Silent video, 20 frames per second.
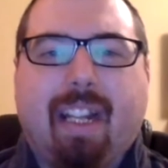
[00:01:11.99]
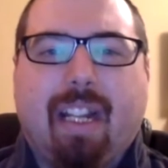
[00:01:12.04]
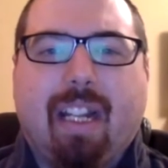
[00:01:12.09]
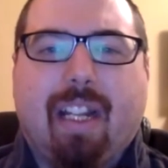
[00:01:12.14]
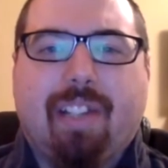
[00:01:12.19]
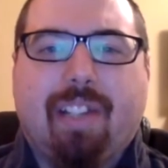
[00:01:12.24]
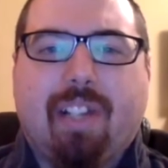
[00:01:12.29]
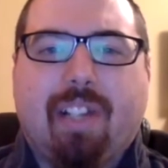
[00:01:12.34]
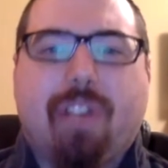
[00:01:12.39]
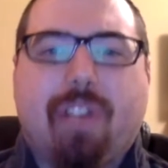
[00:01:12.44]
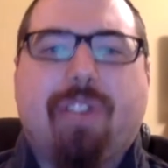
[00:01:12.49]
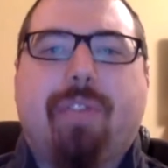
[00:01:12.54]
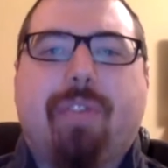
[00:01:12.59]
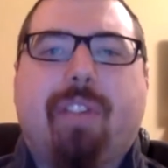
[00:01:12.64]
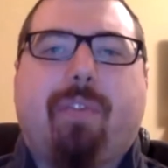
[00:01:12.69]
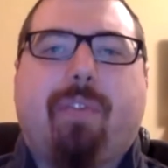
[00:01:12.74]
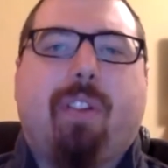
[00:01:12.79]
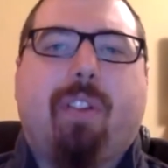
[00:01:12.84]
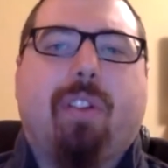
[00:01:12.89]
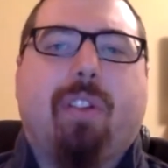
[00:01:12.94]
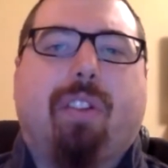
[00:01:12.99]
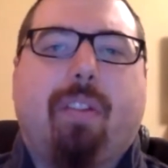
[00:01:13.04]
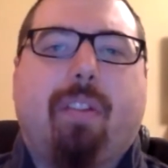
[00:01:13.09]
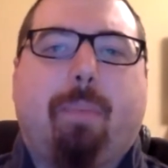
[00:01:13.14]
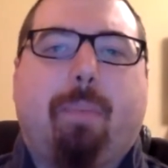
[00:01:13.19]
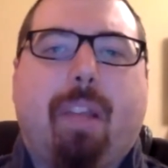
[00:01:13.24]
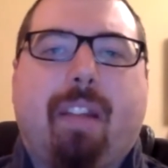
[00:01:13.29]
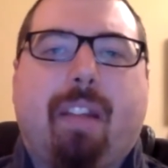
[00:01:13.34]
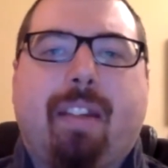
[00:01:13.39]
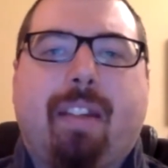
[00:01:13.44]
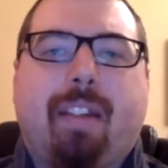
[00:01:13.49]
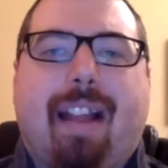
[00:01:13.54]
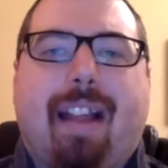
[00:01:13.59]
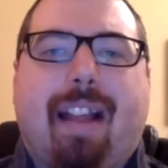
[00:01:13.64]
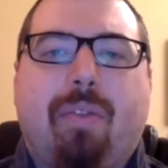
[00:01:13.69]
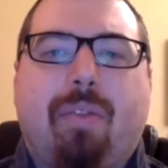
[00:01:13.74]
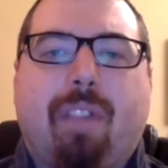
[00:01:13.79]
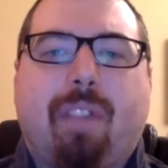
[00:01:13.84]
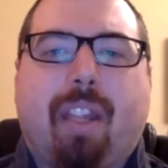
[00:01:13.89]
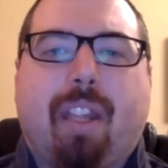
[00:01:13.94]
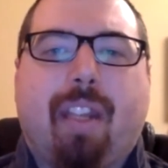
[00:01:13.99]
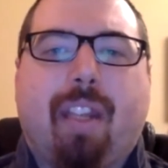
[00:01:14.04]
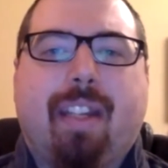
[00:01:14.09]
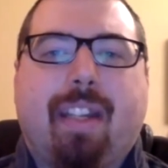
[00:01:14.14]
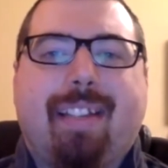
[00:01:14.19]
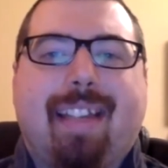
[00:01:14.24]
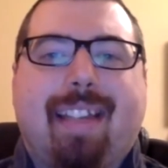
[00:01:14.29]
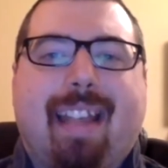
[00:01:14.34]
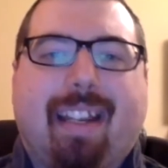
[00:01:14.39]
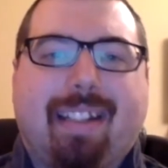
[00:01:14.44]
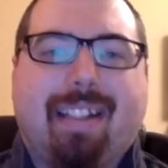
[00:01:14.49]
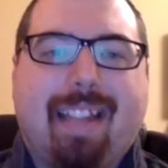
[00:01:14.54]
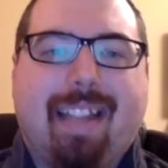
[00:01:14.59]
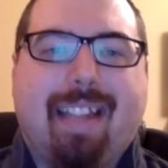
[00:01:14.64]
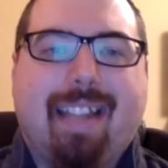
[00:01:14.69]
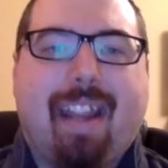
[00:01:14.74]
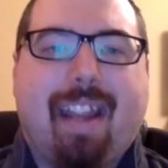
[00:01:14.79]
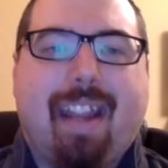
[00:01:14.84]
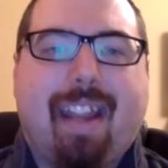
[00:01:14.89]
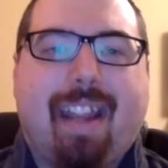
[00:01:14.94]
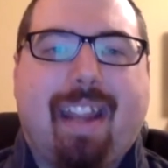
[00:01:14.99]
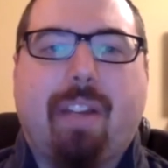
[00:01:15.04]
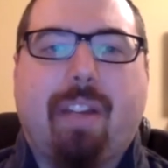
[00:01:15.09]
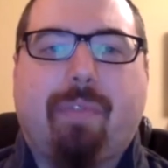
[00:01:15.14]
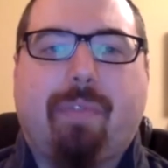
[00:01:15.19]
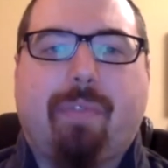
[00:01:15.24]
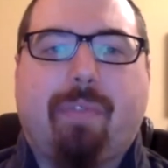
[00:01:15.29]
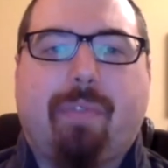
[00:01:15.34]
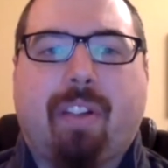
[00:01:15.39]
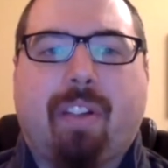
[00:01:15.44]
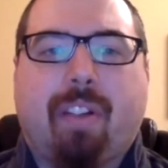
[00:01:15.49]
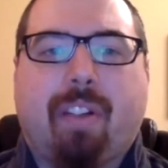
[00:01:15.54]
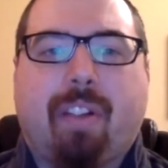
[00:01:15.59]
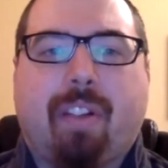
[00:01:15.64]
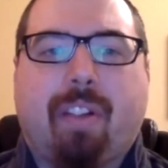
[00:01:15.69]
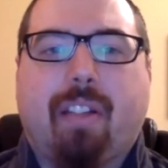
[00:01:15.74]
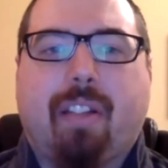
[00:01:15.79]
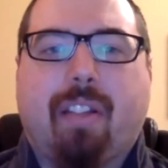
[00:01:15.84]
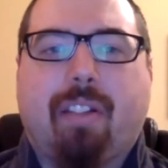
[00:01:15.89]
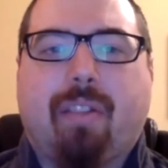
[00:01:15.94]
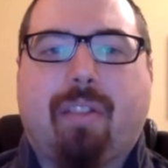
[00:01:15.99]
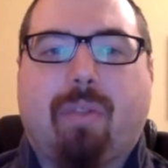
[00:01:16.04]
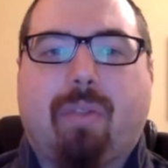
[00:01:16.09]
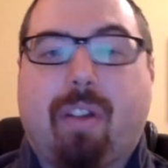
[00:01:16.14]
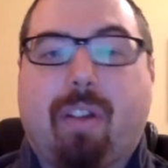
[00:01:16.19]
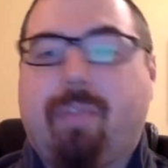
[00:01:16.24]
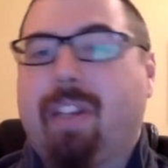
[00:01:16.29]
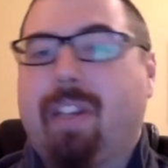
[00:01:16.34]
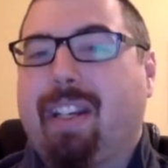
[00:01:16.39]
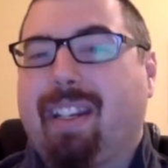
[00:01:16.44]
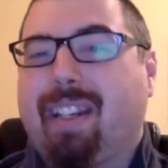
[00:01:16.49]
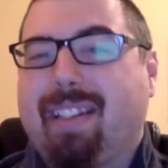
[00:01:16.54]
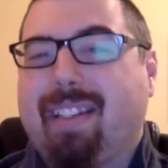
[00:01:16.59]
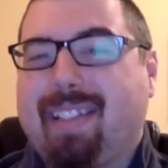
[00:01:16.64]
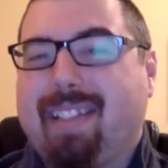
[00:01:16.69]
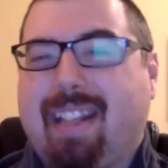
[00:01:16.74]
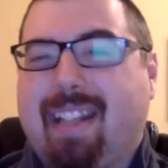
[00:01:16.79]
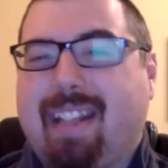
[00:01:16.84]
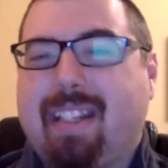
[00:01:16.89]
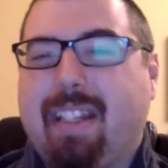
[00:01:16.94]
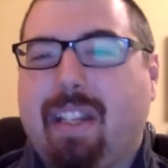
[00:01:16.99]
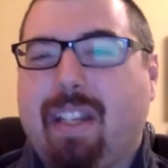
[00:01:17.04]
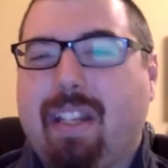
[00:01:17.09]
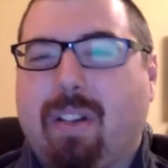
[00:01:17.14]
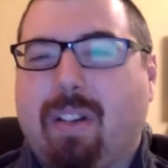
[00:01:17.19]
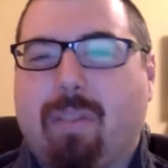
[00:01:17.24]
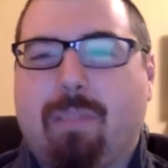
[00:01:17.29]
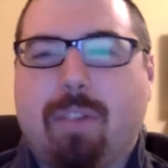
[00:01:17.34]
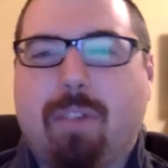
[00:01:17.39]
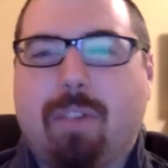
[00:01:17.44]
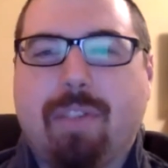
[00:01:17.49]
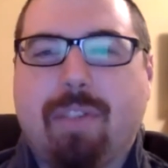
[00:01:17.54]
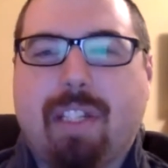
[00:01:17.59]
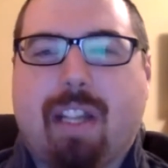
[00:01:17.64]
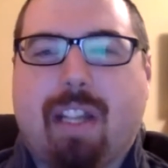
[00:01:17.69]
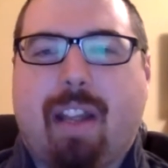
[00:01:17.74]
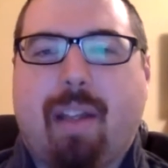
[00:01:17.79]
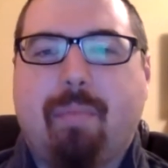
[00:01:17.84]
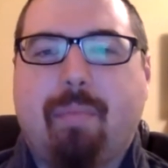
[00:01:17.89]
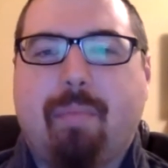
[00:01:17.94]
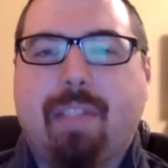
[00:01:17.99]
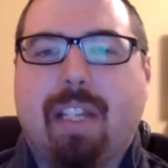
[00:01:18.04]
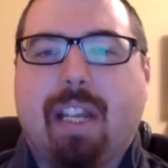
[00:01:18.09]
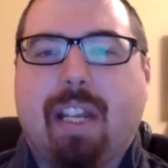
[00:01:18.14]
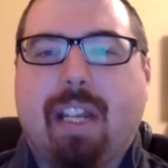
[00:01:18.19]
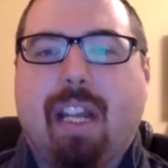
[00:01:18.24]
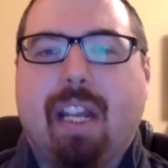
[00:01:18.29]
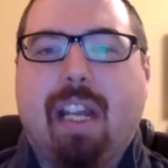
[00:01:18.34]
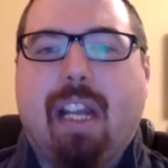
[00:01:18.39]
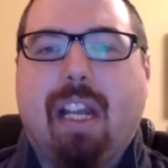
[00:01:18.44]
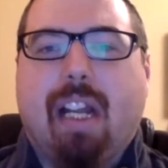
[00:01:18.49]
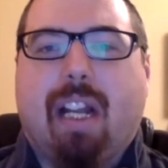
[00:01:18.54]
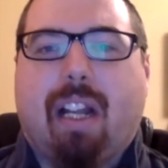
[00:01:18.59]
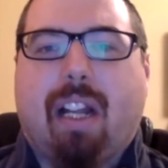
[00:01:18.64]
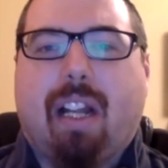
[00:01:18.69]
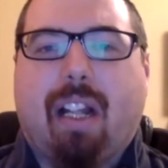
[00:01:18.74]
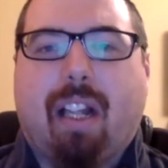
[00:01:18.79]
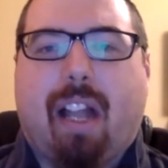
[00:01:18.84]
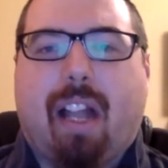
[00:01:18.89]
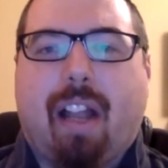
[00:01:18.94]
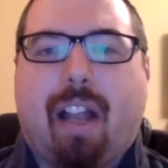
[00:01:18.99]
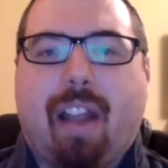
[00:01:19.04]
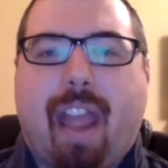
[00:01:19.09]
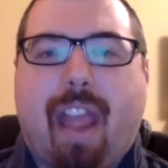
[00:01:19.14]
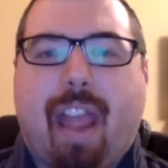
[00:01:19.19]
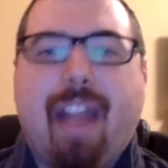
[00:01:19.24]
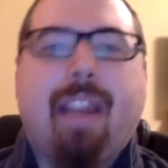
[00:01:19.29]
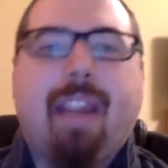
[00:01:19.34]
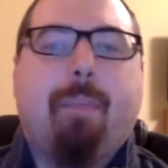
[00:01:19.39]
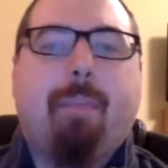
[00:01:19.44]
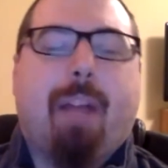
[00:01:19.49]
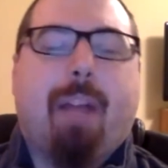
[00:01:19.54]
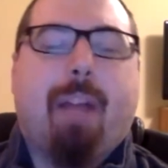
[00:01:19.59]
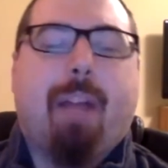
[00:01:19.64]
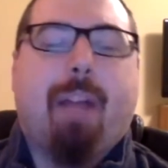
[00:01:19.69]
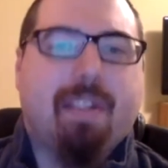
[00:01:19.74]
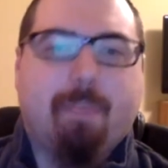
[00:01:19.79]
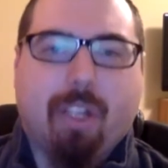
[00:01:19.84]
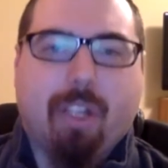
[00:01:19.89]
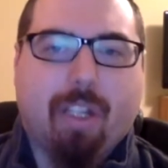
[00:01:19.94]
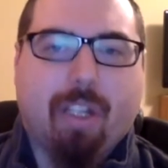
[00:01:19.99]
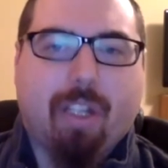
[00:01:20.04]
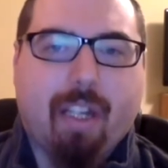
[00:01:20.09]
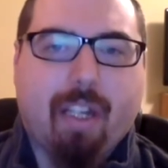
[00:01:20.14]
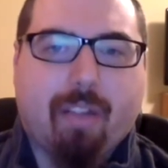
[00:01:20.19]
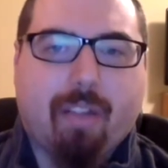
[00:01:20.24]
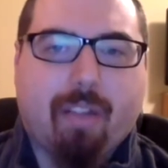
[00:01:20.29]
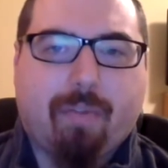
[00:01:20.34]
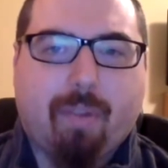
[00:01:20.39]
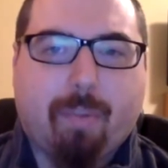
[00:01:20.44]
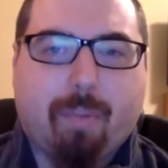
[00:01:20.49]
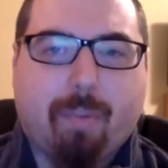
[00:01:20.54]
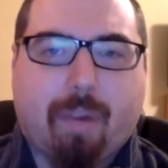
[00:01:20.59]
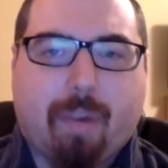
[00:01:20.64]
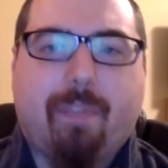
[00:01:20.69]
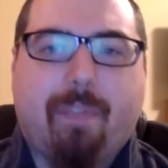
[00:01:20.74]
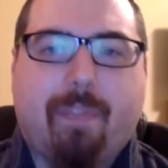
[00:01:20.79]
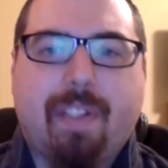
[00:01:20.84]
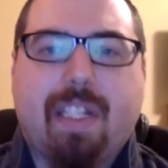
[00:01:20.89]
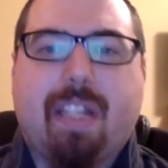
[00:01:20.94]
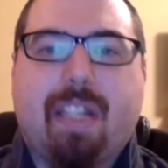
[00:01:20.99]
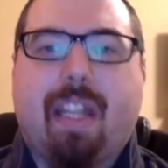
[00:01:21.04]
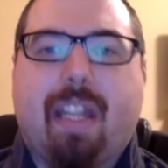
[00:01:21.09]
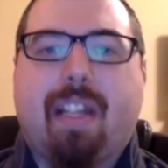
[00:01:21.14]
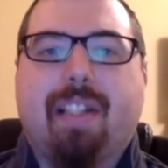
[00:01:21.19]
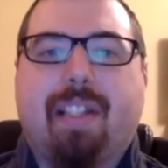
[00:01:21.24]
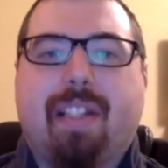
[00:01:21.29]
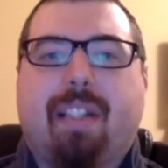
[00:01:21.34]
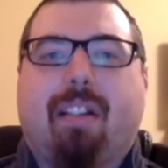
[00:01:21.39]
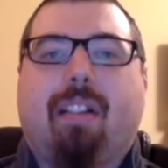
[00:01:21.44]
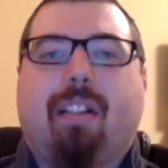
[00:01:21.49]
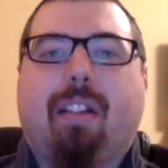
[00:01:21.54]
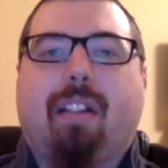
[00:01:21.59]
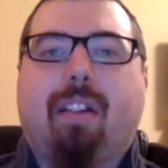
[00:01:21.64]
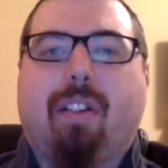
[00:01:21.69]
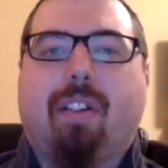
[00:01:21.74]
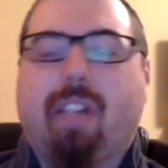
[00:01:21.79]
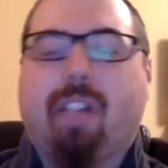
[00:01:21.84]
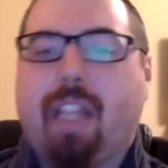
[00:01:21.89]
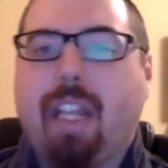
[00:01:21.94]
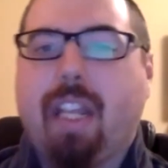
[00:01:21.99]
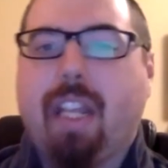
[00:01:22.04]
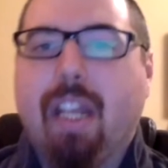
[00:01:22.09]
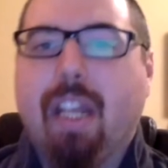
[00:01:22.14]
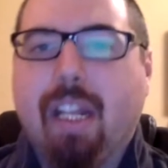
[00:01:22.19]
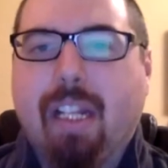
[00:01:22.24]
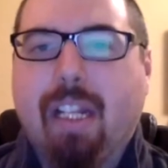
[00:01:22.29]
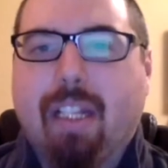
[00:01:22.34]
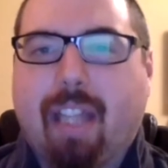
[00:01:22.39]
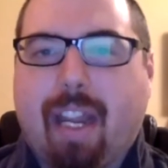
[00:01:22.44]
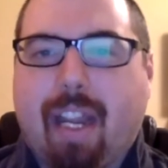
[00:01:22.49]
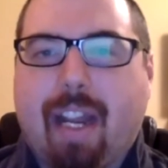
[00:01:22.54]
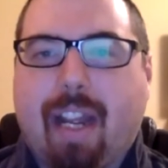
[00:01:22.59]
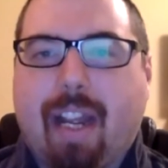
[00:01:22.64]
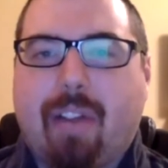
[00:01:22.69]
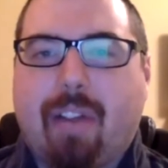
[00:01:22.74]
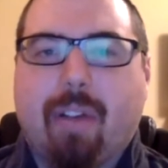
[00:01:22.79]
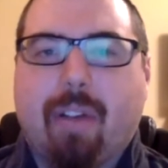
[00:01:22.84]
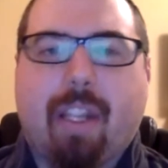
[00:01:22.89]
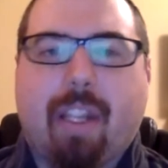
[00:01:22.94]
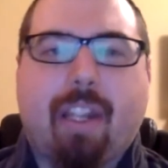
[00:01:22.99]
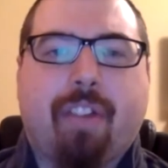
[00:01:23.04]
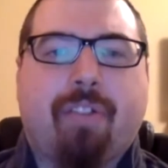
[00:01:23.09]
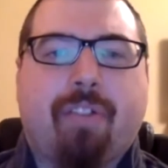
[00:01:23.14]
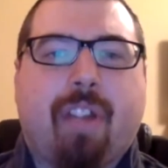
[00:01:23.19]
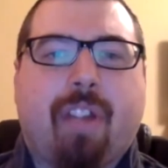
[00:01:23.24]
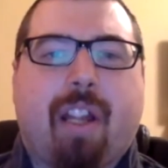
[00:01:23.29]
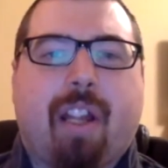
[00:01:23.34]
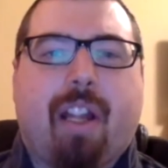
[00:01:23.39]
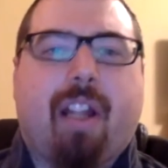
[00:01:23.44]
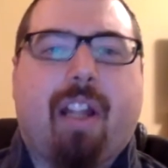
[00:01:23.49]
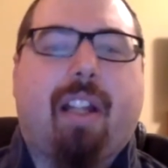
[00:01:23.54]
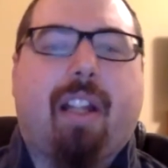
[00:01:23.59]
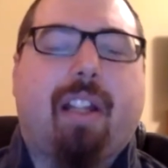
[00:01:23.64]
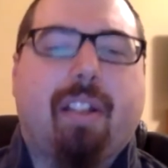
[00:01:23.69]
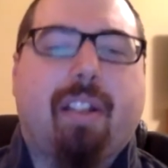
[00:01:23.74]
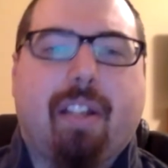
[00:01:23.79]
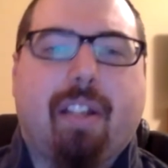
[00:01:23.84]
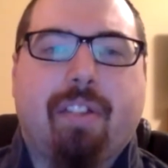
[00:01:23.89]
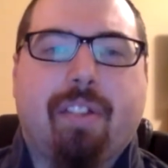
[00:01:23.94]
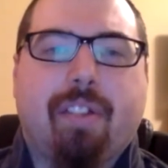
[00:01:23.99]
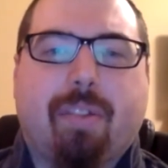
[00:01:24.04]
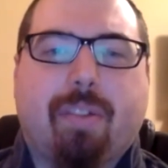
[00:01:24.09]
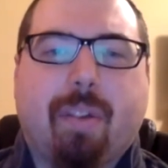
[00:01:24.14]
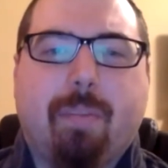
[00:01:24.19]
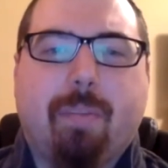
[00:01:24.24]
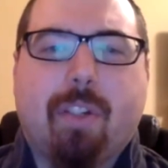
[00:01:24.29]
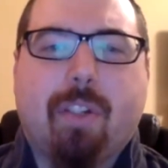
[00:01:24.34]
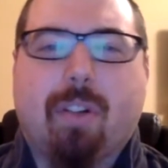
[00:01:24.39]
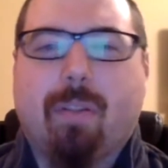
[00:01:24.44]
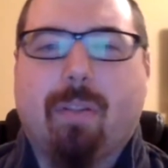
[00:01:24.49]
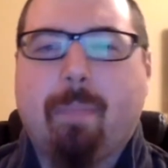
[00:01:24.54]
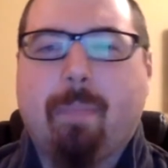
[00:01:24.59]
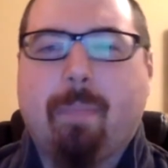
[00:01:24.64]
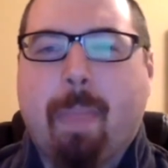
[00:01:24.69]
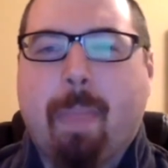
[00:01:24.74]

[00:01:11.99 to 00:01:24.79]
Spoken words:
It's also difficult to pin down an exact date or even an exact year most times on any possibility of prophecy that isn't clearly laid out in Scripture.